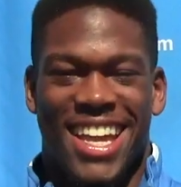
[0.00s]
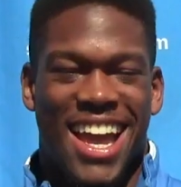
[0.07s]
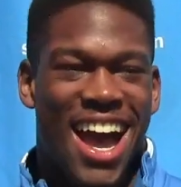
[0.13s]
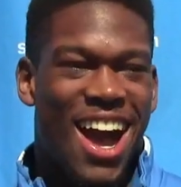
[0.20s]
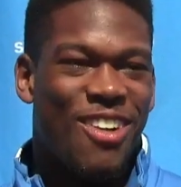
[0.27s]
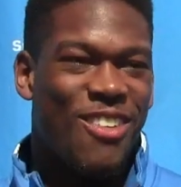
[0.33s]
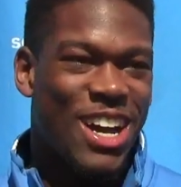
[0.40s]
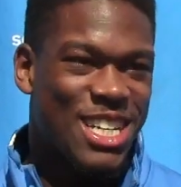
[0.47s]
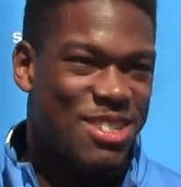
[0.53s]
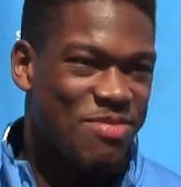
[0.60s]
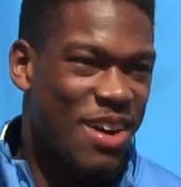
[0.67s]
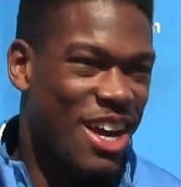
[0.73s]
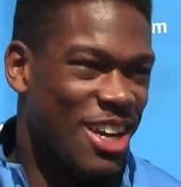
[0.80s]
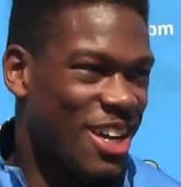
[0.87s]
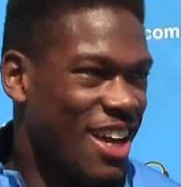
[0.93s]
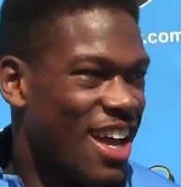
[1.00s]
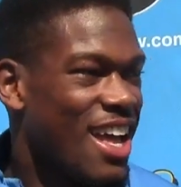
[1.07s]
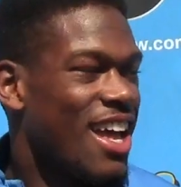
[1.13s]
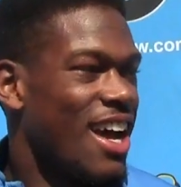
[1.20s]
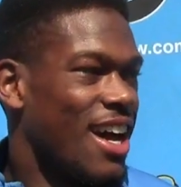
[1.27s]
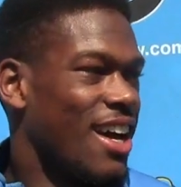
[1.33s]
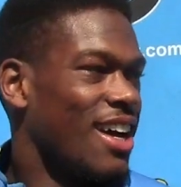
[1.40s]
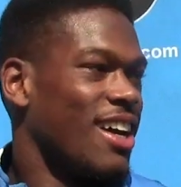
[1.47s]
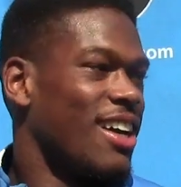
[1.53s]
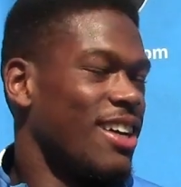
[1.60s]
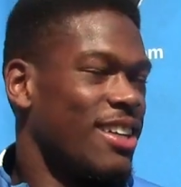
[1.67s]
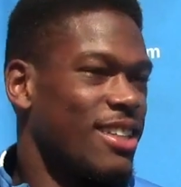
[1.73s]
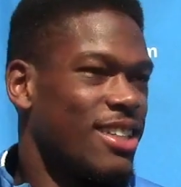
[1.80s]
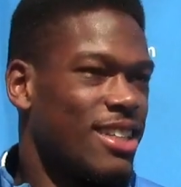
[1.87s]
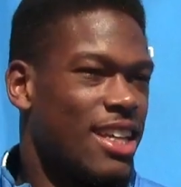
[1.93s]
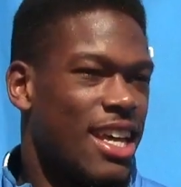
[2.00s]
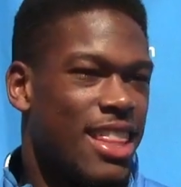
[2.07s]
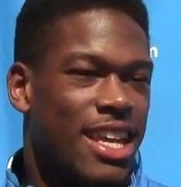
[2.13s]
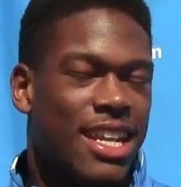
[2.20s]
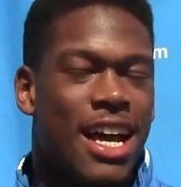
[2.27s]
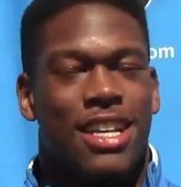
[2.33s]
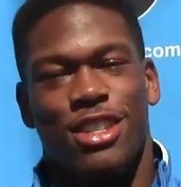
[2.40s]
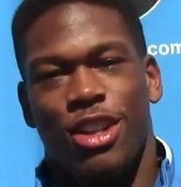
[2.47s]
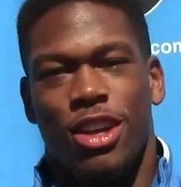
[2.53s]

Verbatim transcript: yeah, I watched mine, uh, uh, and then I